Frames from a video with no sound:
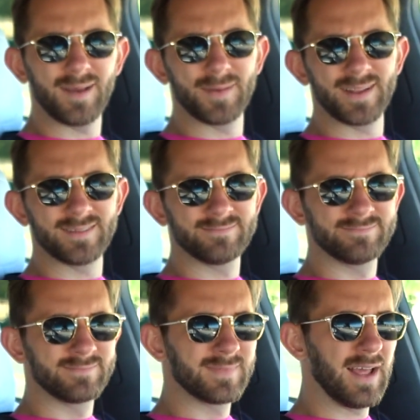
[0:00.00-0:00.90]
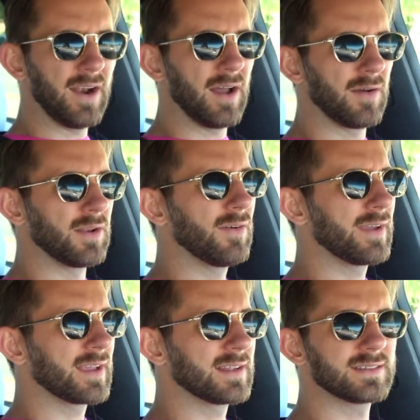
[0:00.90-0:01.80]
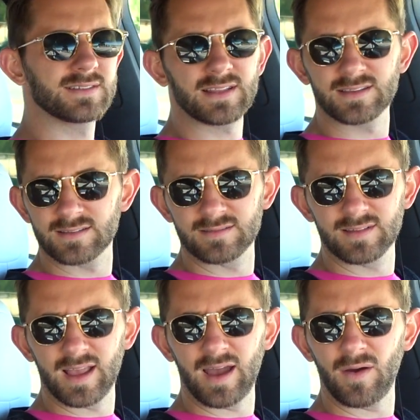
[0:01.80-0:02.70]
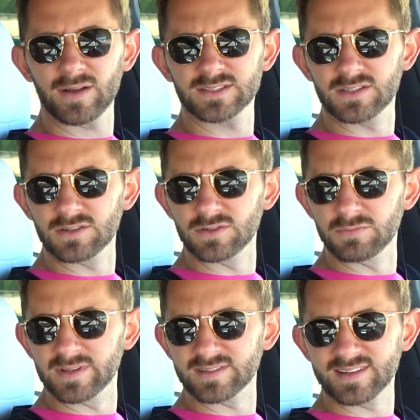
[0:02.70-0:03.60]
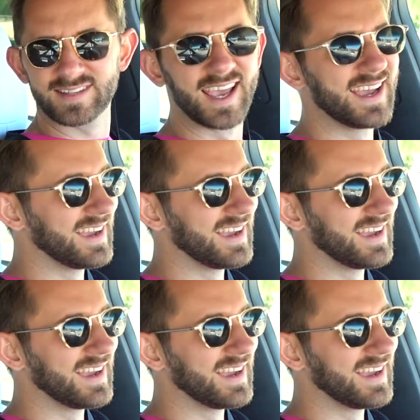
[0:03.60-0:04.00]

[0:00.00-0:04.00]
I mean. I don't know how annoying it is. That's how else do you do business?